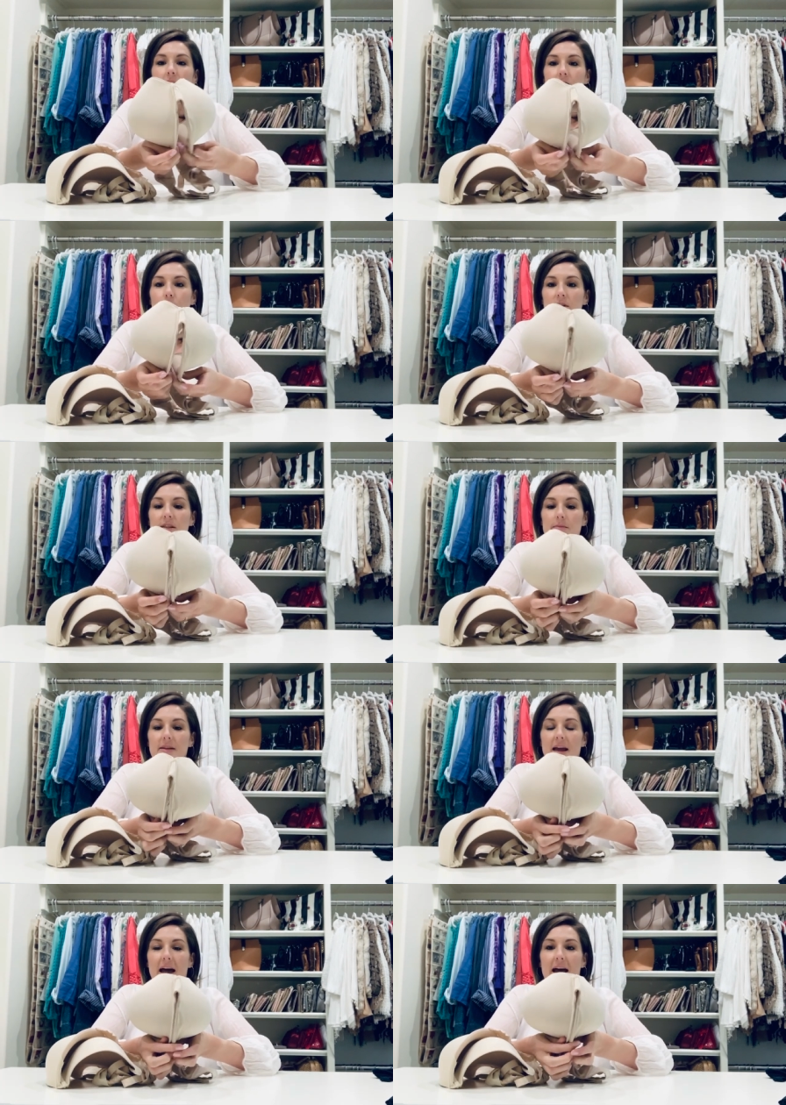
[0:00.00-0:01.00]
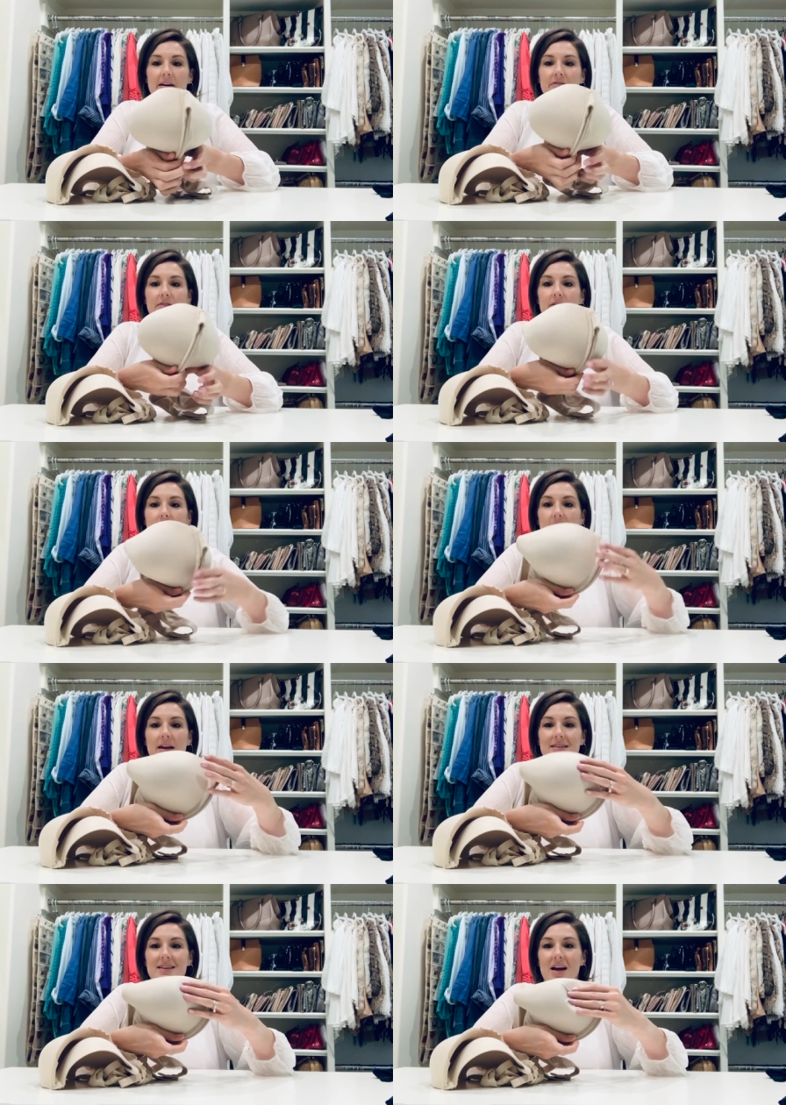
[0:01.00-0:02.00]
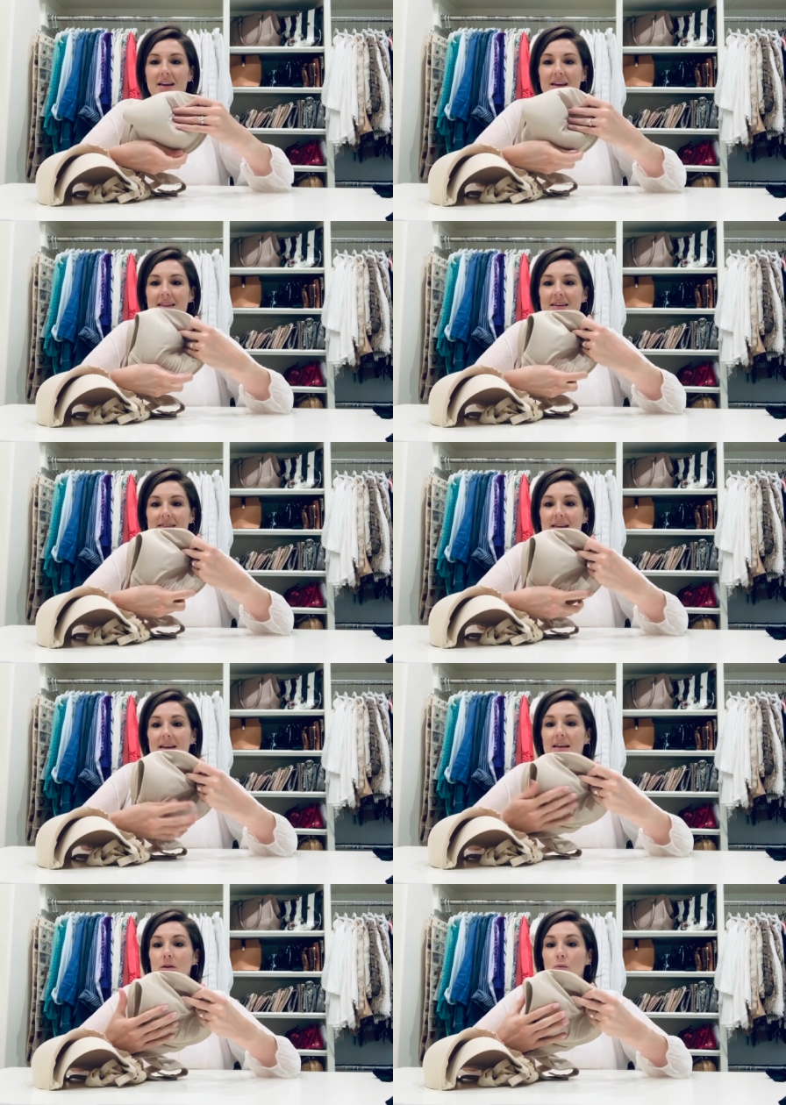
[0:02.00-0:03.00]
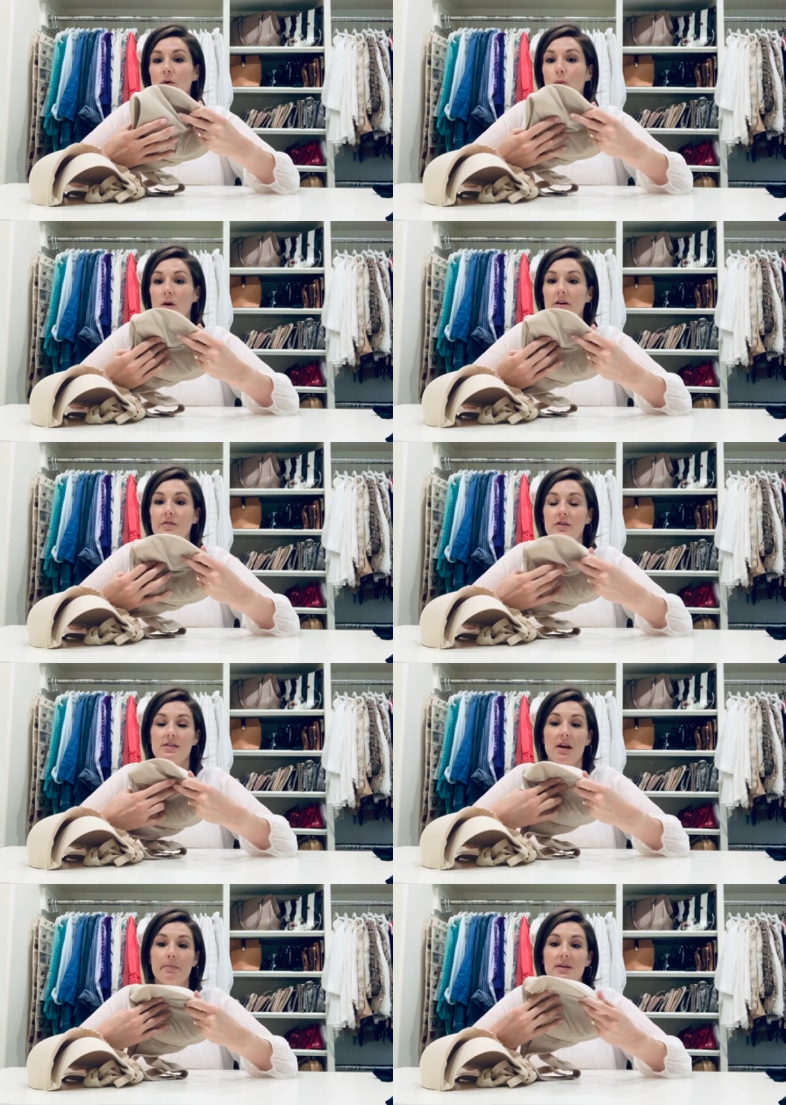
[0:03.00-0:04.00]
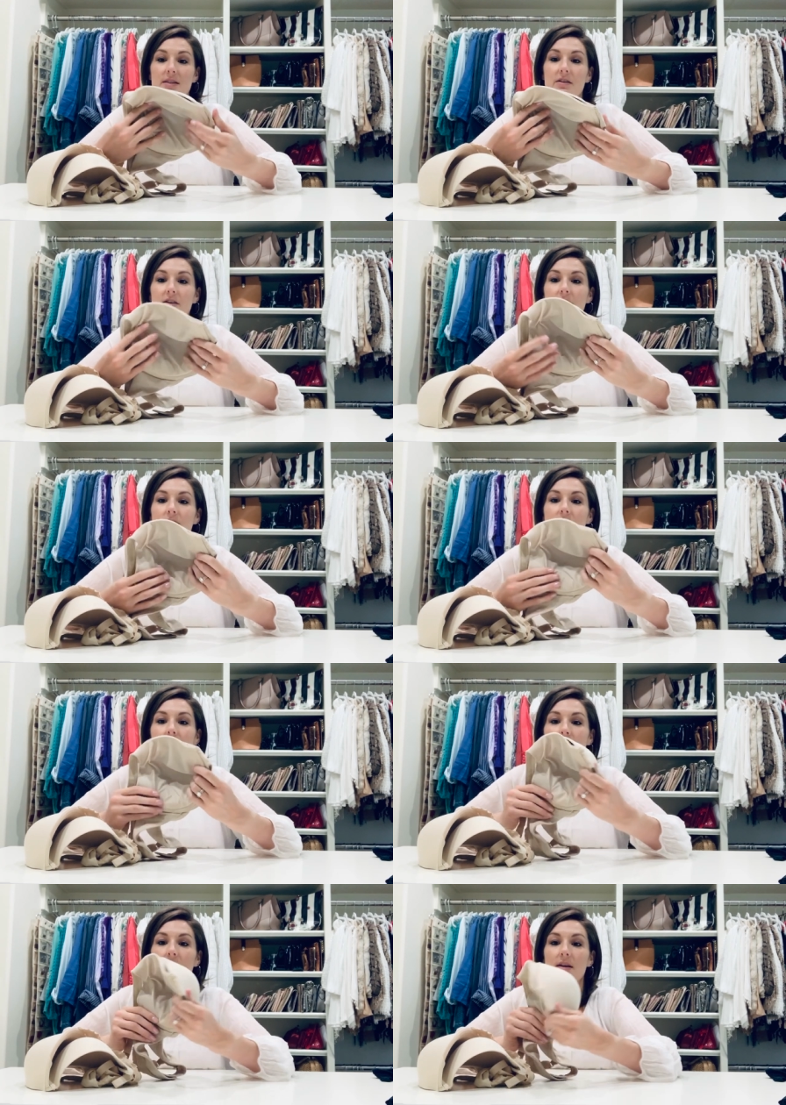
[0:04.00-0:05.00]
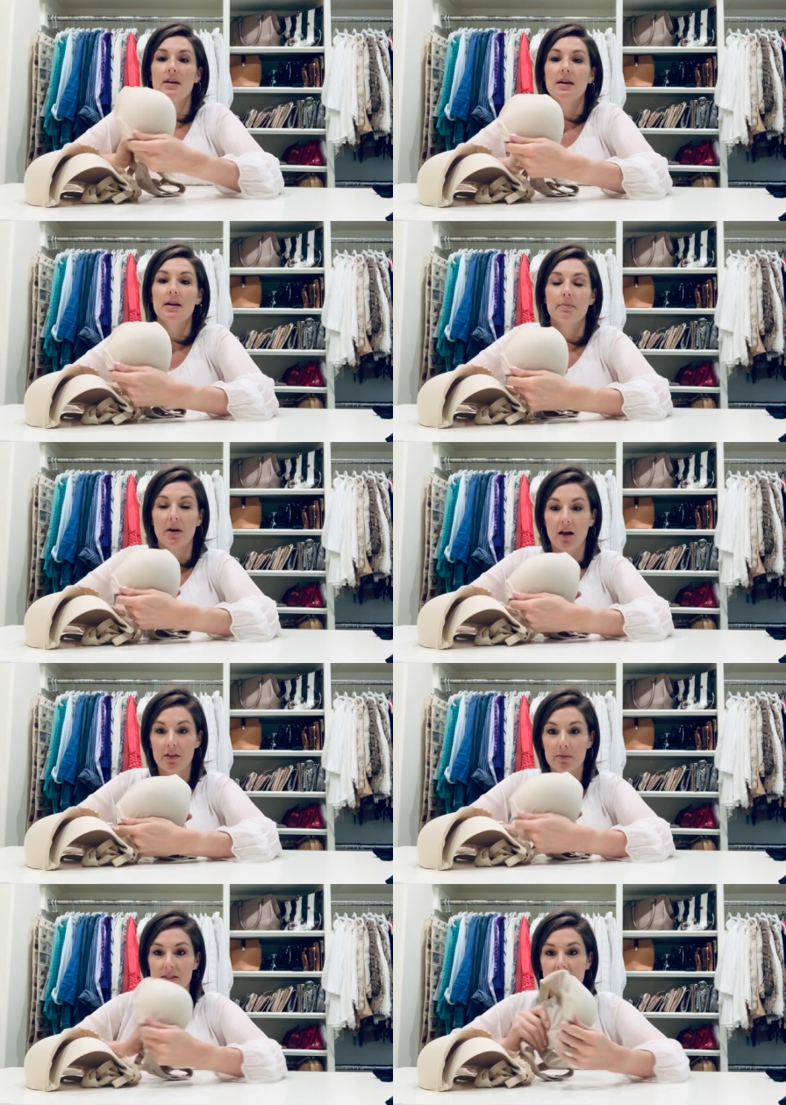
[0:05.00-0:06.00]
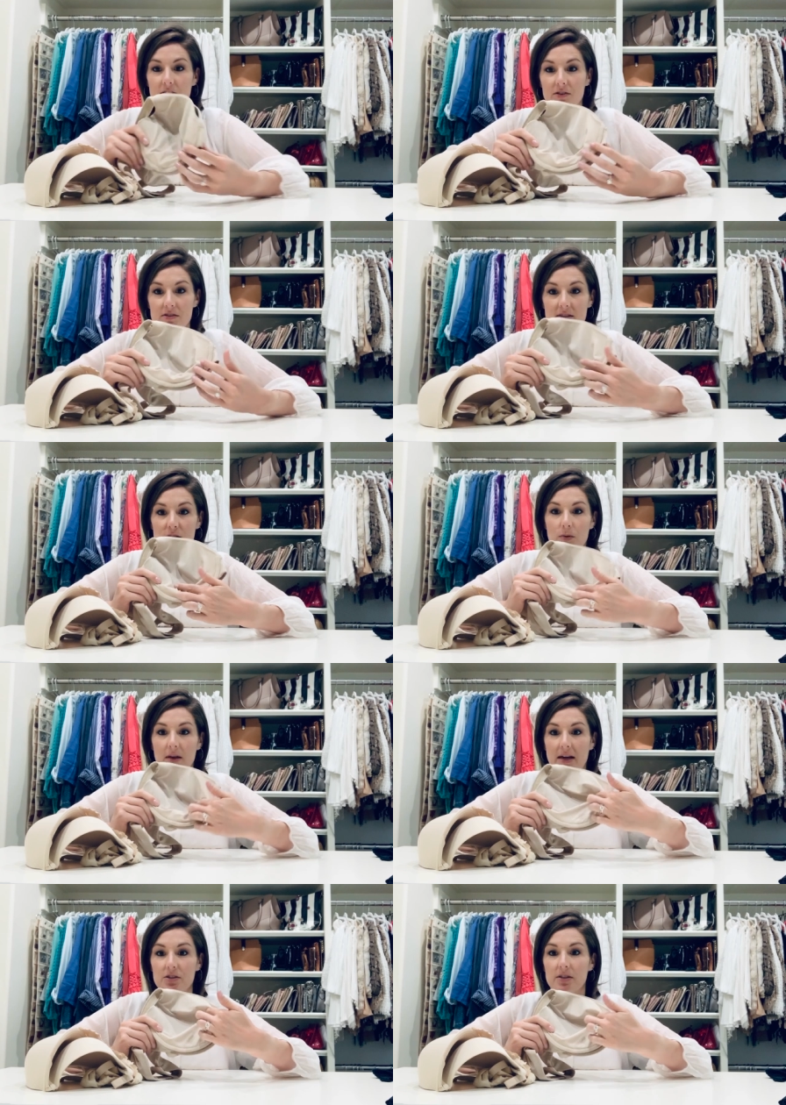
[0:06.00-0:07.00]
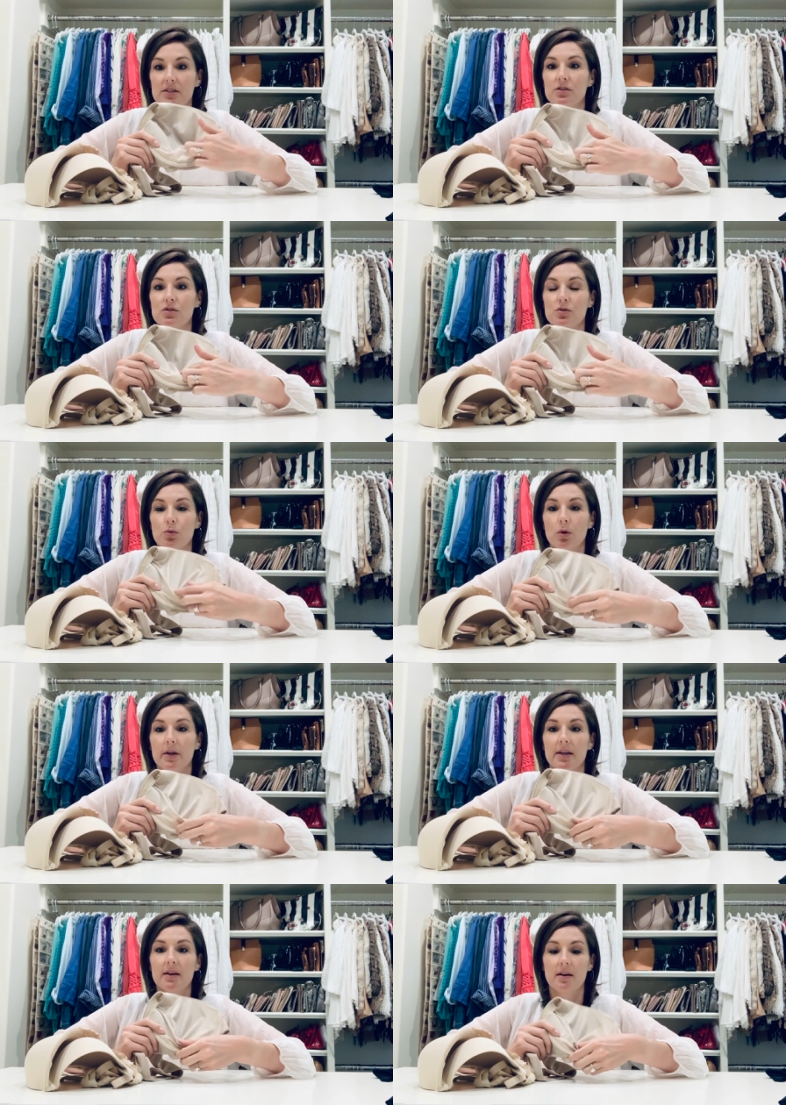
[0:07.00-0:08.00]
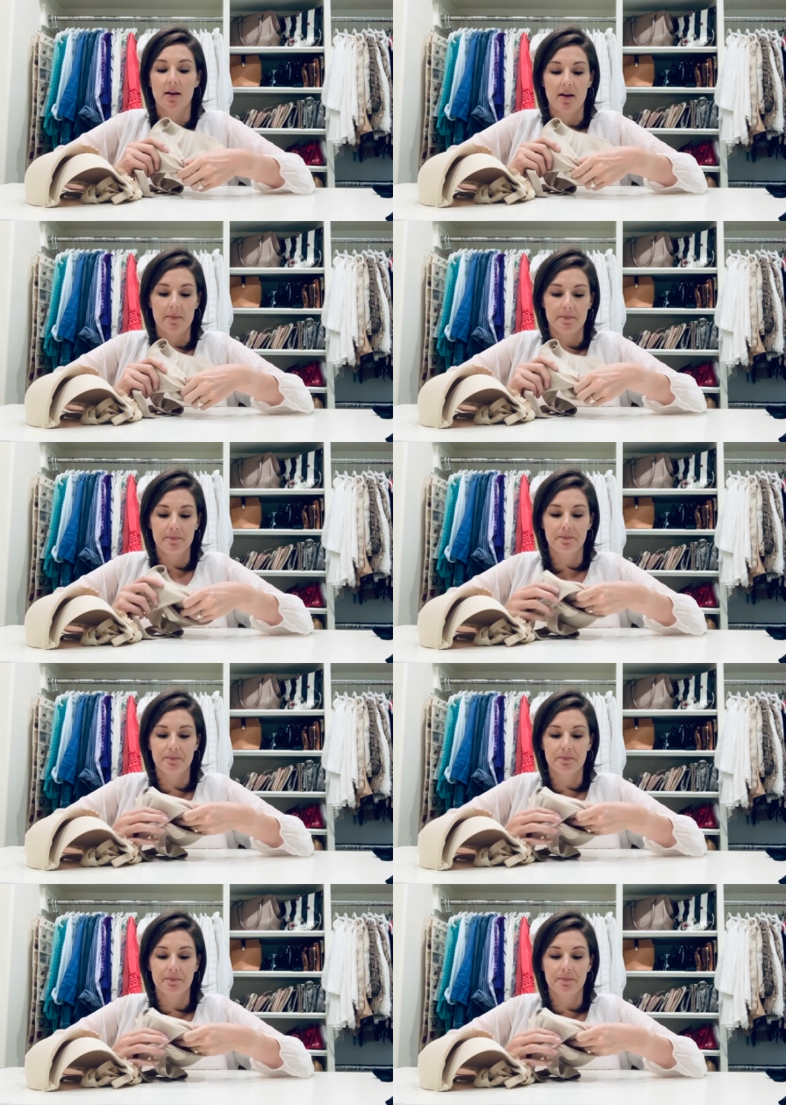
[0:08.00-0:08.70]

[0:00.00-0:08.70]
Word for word: folding them in half and tucking this in will work for some materials, but other materials, this will actually destroy um,